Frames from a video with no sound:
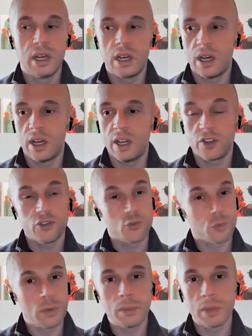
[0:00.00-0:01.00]
uh,
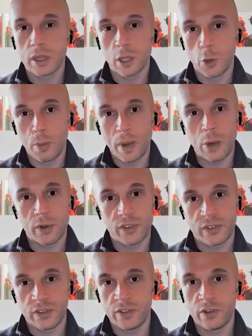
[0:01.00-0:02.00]
extremely low power
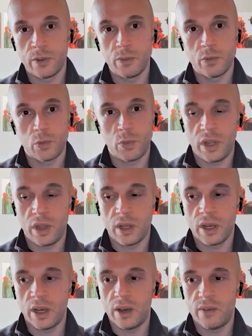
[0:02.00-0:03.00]
systems with
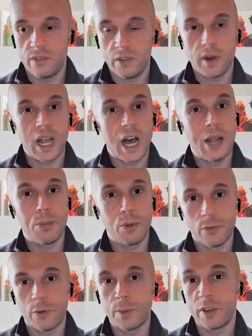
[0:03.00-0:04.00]
uh, very high
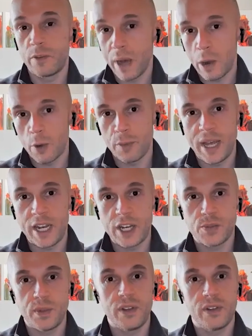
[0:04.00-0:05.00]
performance power
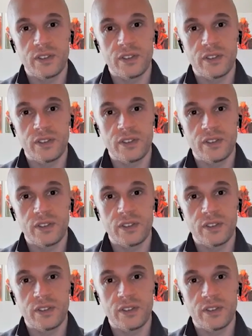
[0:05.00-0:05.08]
management.